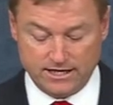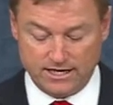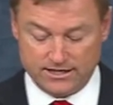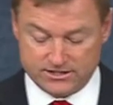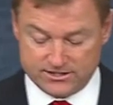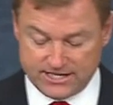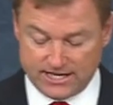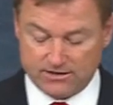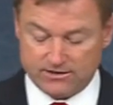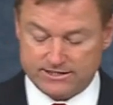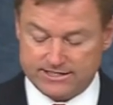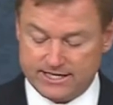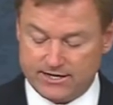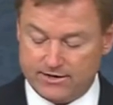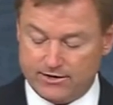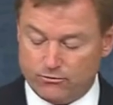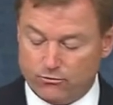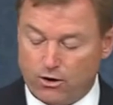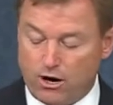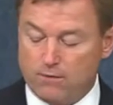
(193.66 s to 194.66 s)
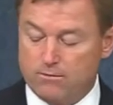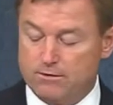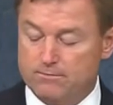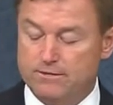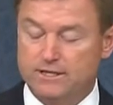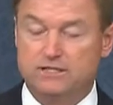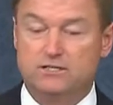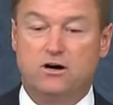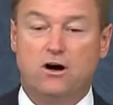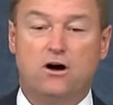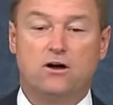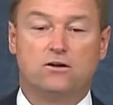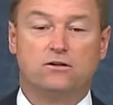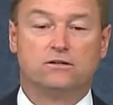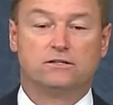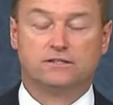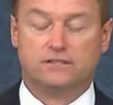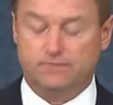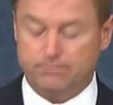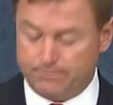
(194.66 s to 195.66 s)
Secretary Robert
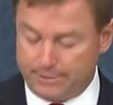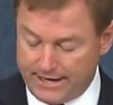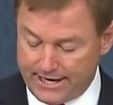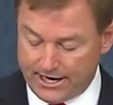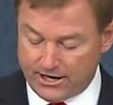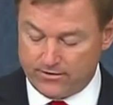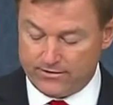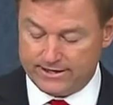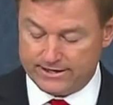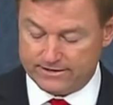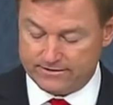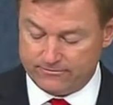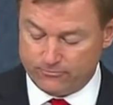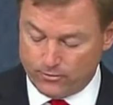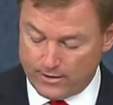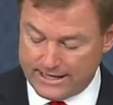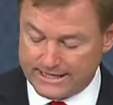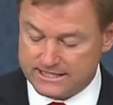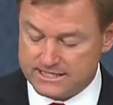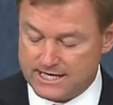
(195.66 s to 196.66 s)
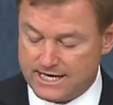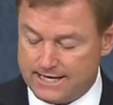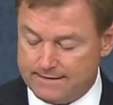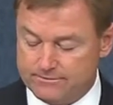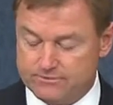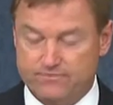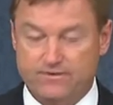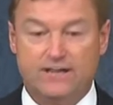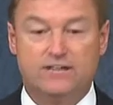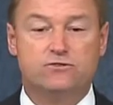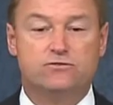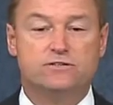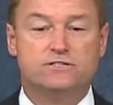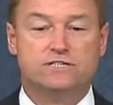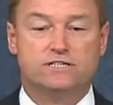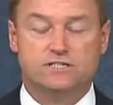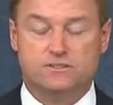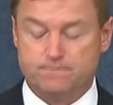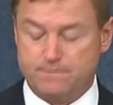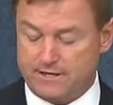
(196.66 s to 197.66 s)
McDonald, comparing the wait times veterans
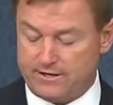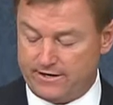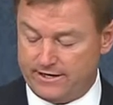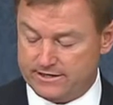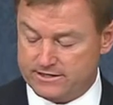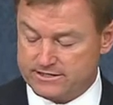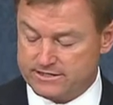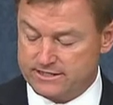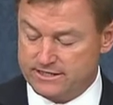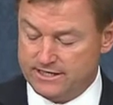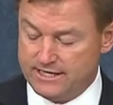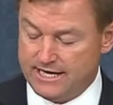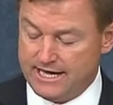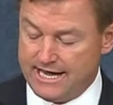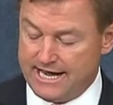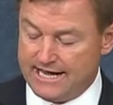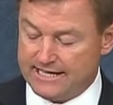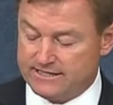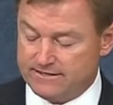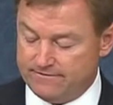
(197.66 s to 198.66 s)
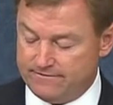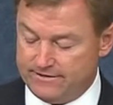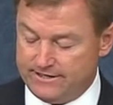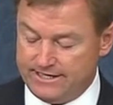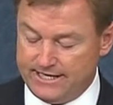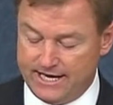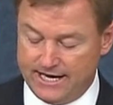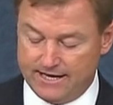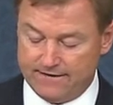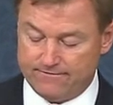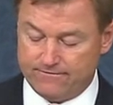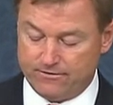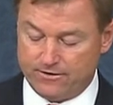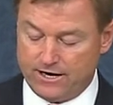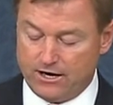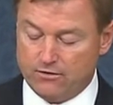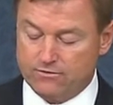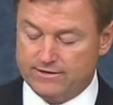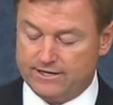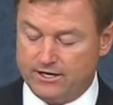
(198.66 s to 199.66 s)
experience at the VA for
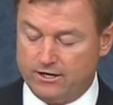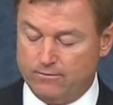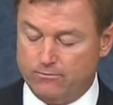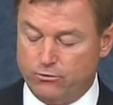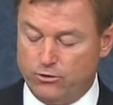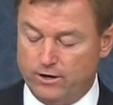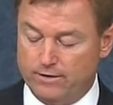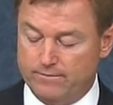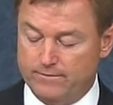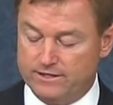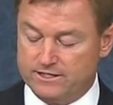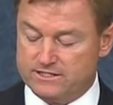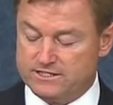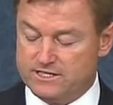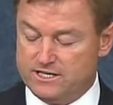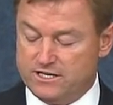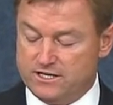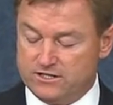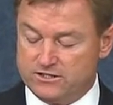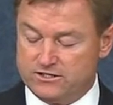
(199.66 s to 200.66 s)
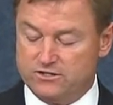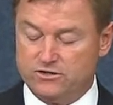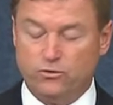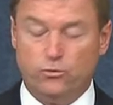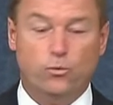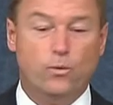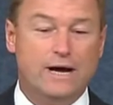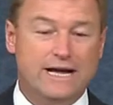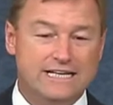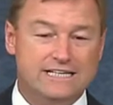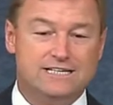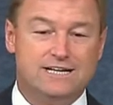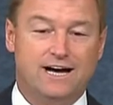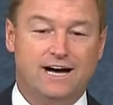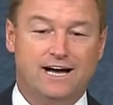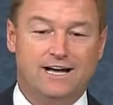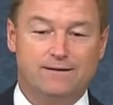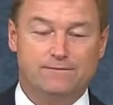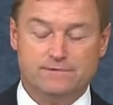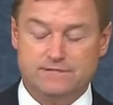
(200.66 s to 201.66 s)
healthcare appointments to the wait
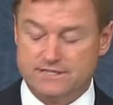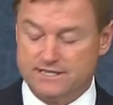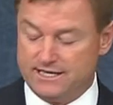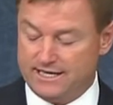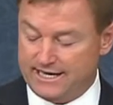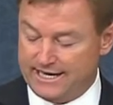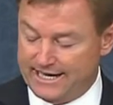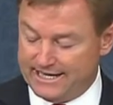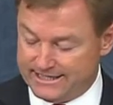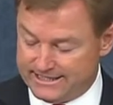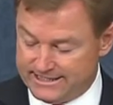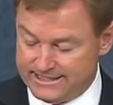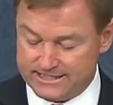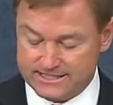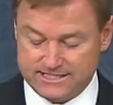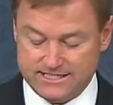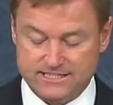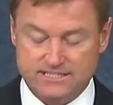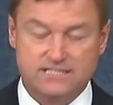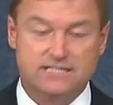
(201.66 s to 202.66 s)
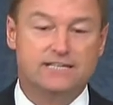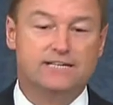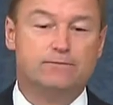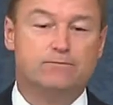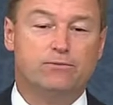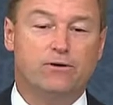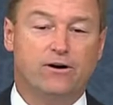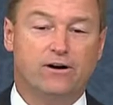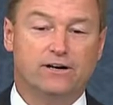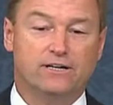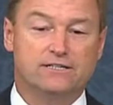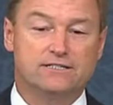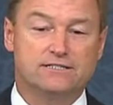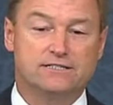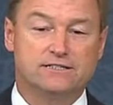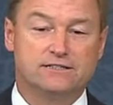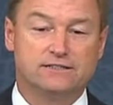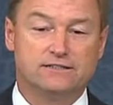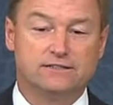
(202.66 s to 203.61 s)
times at Disney's theme parks.